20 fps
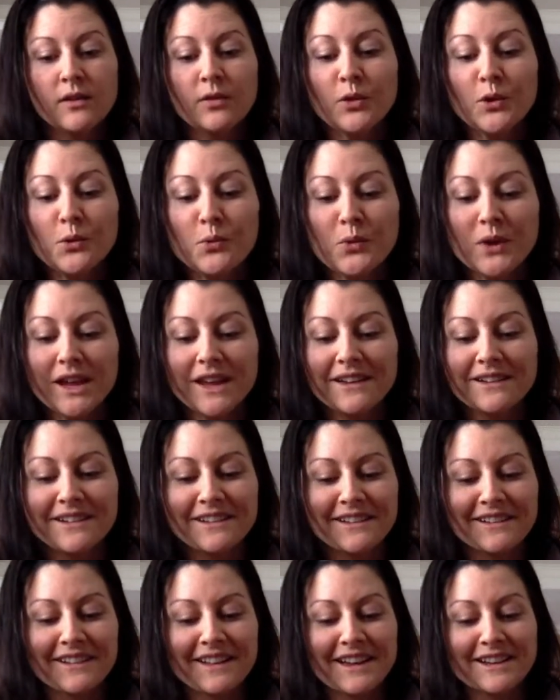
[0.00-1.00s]
The
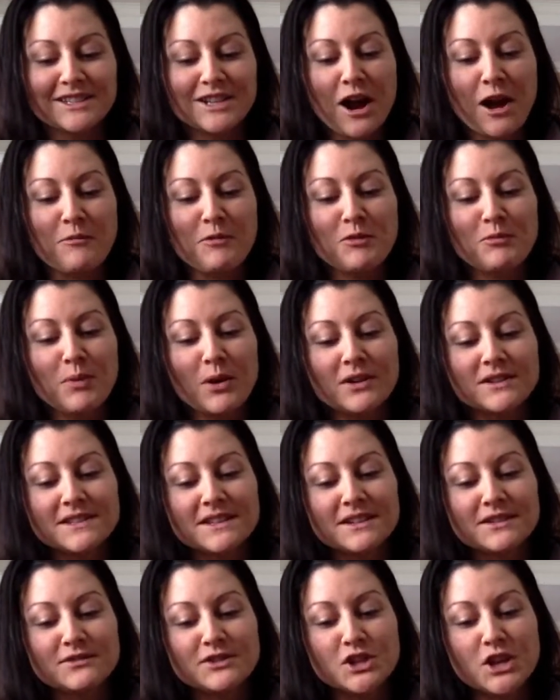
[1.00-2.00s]
Wheel, a time of
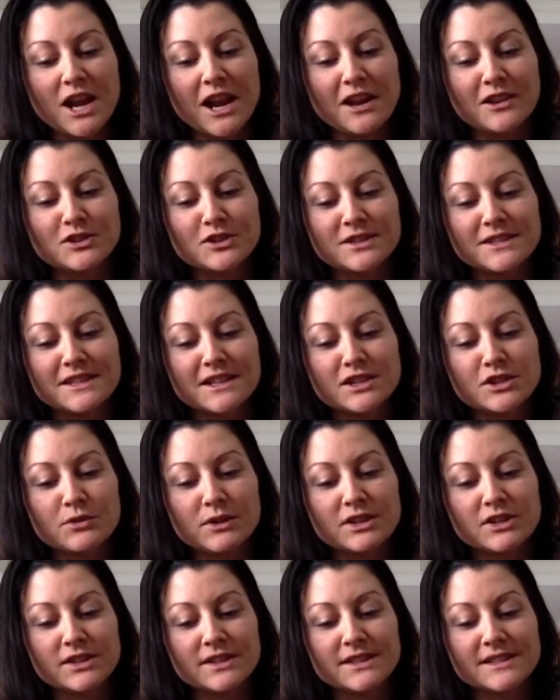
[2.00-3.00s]
positive change, a
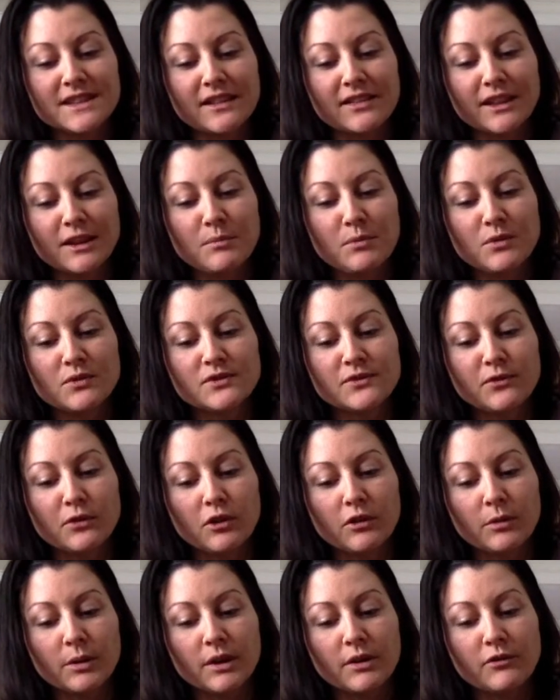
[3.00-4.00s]
situation suddenly moves
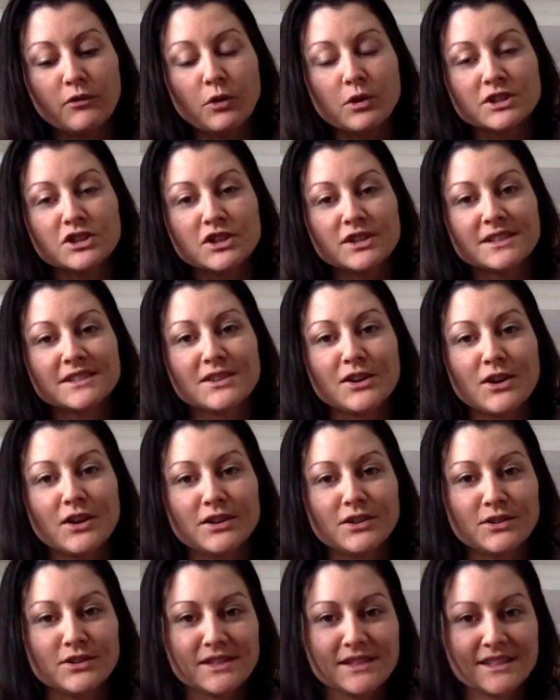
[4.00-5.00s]
forward, fortune is on
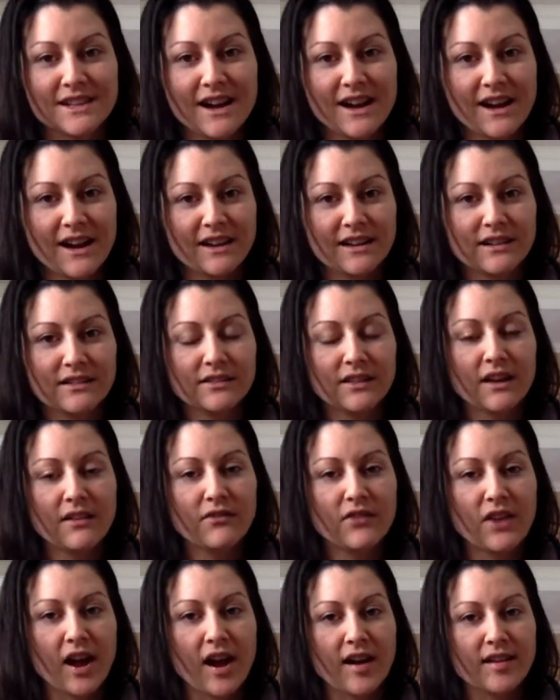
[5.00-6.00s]
your side. I
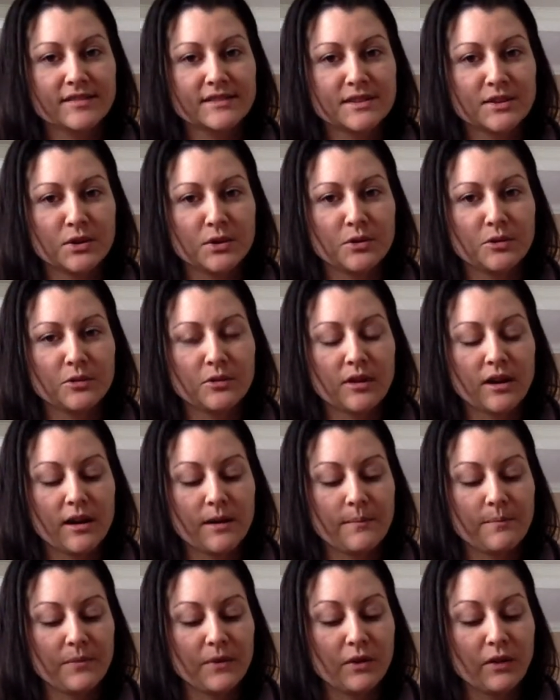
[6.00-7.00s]
love that.
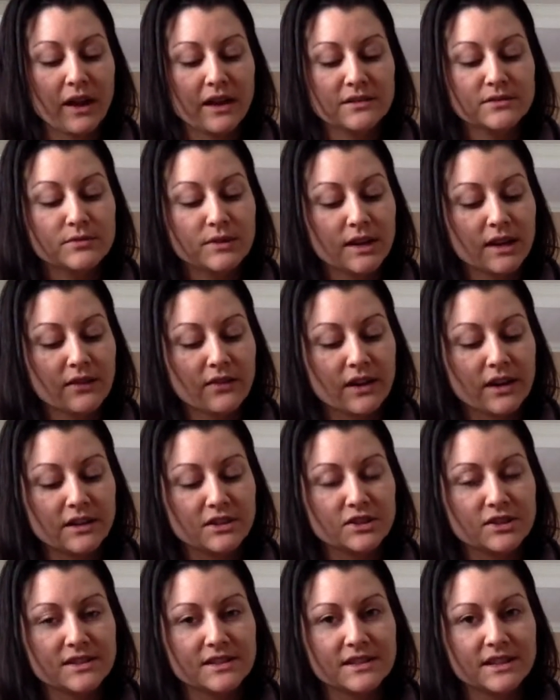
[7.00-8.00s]
So the last reading that I
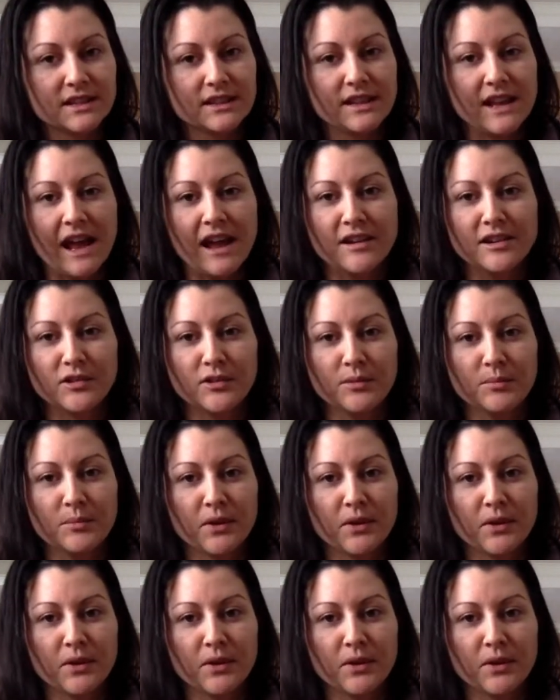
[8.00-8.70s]
just did, the end of the